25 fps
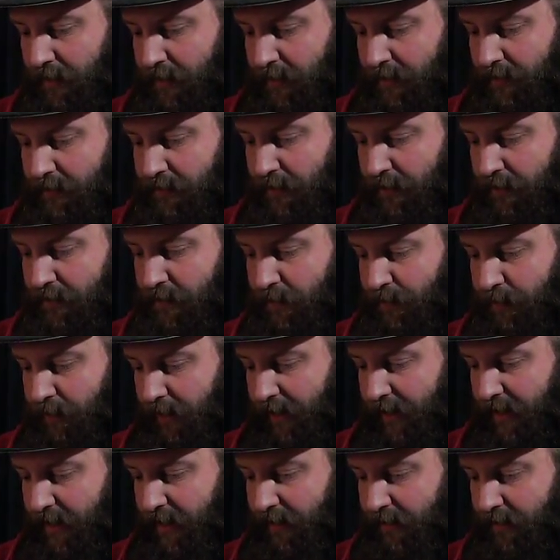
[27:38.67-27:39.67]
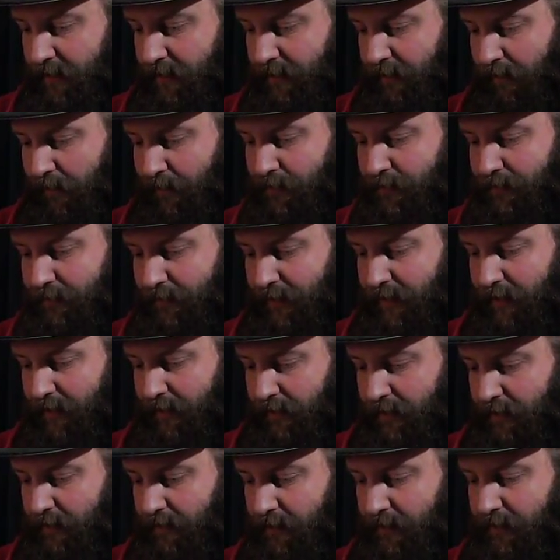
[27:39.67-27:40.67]
Dr. Blake, alter
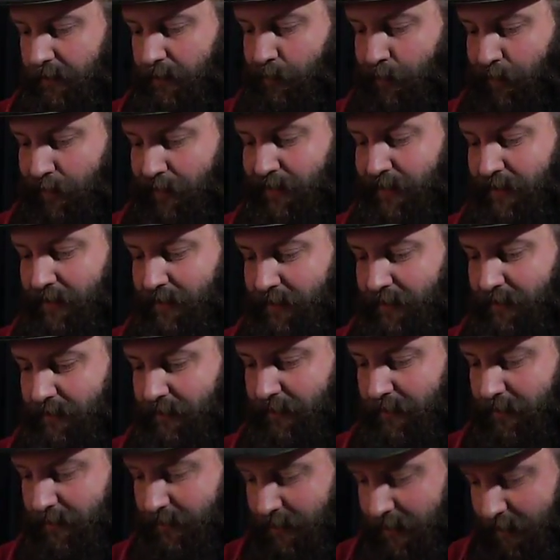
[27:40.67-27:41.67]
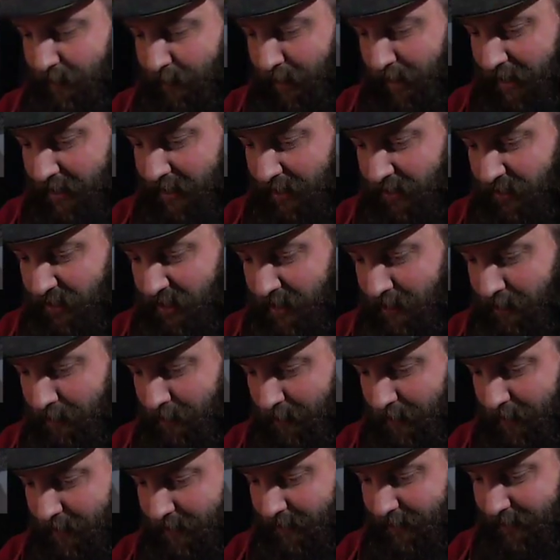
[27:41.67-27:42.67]
ego, the mighty
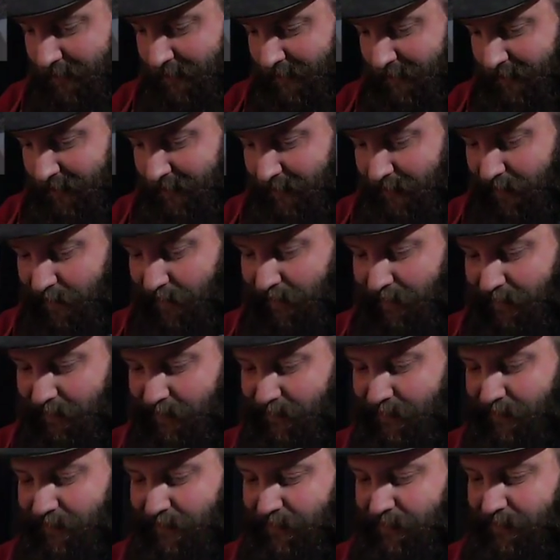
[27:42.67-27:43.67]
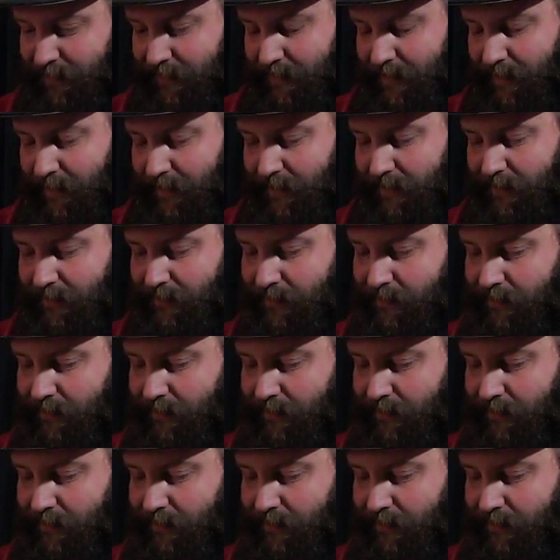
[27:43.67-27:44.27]
Jim? Oh, just an